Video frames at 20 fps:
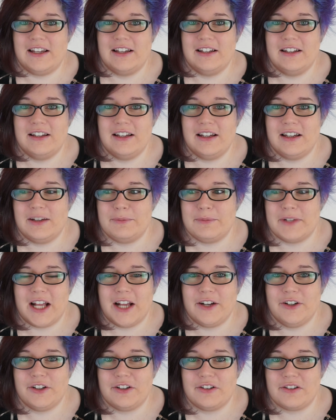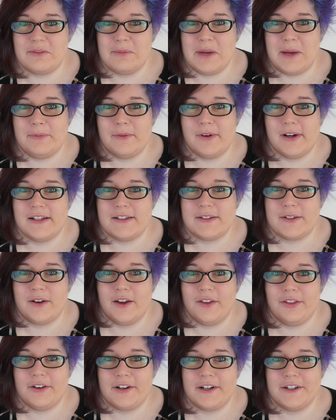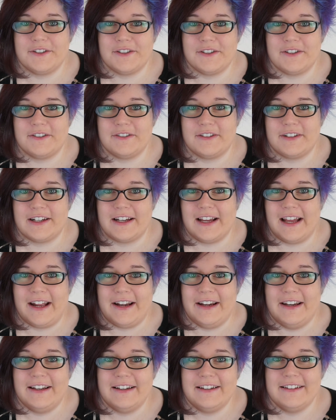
but I couldn't remember it, so I thought I should do it again.